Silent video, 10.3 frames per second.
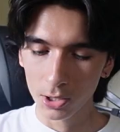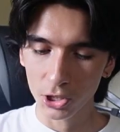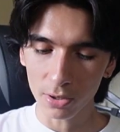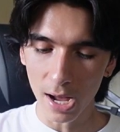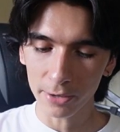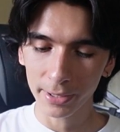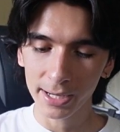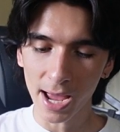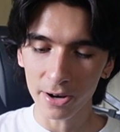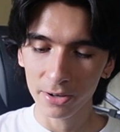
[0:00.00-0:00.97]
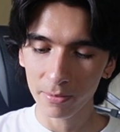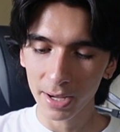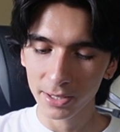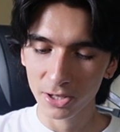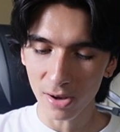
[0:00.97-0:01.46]
So I ran out of
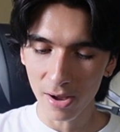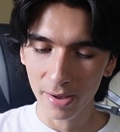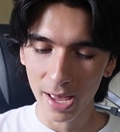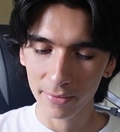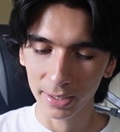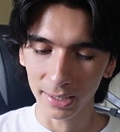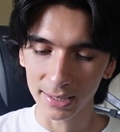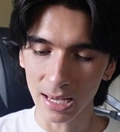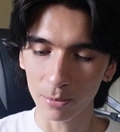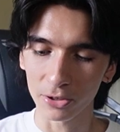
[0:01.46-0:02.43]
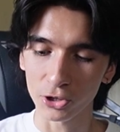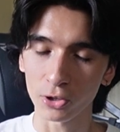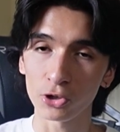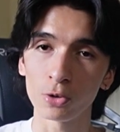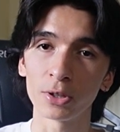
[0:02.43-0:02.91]
mine, so I don't have an example to
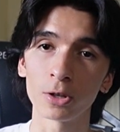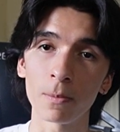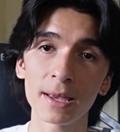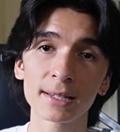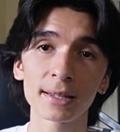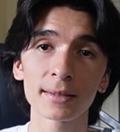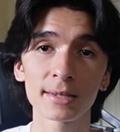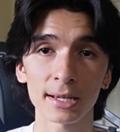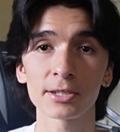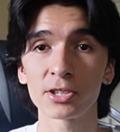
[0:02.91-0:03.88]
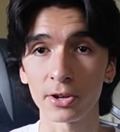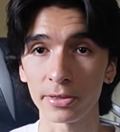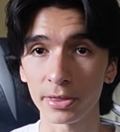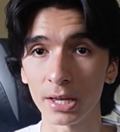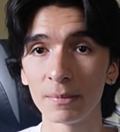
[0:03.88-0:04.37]
show you, but they're basically the size of your
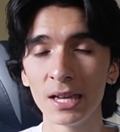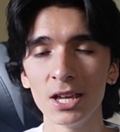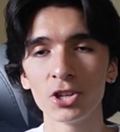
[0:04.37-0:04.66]
thumb.